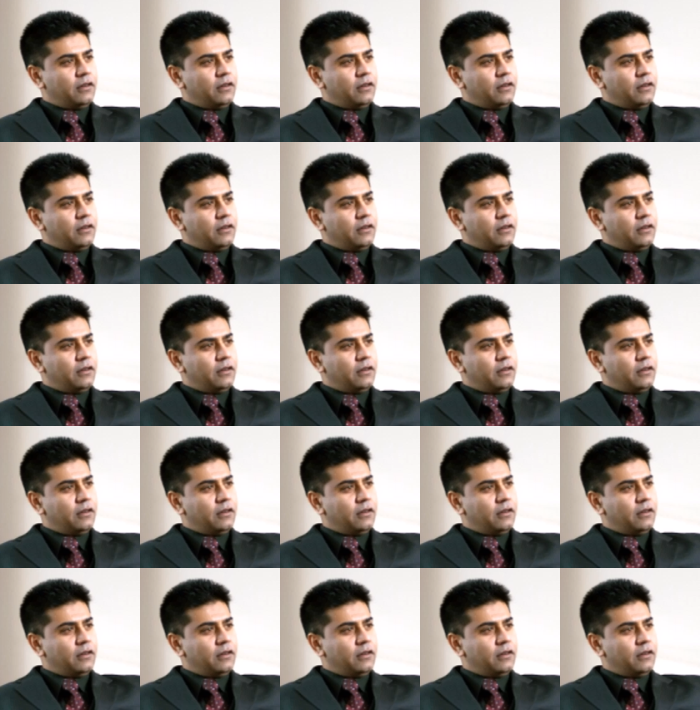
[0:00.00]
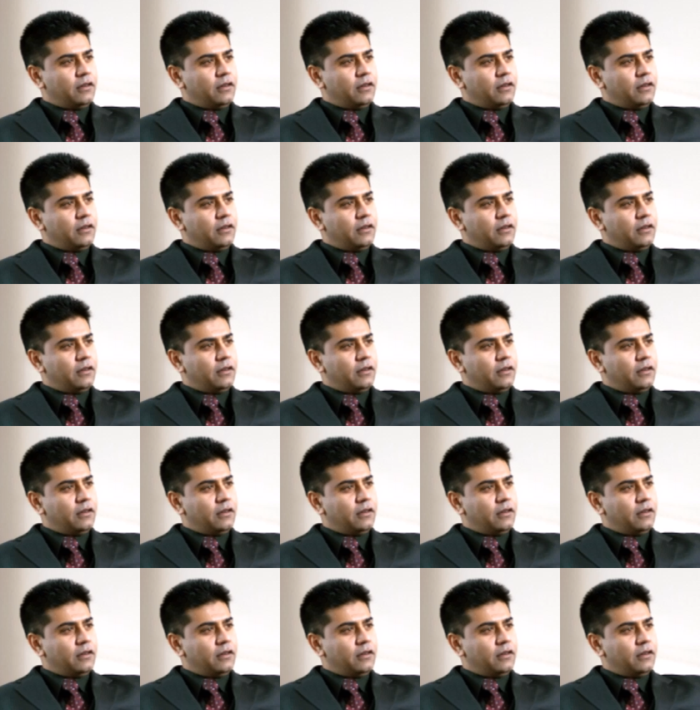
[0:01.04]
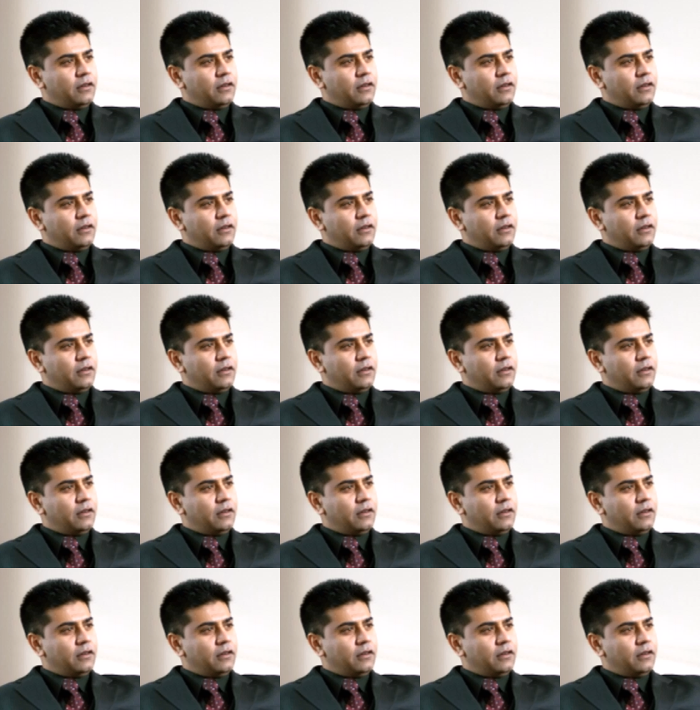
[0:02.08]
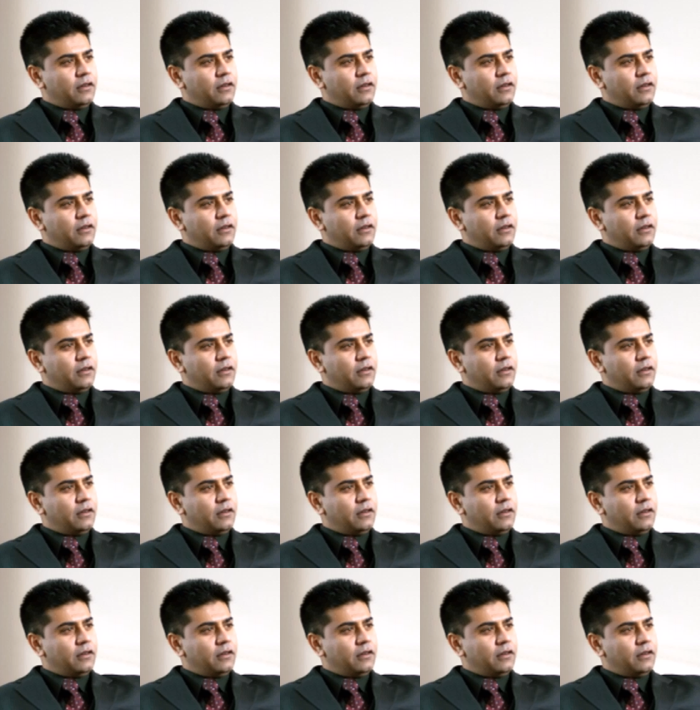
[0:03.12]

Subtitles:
This is a still picture; no speech is visible.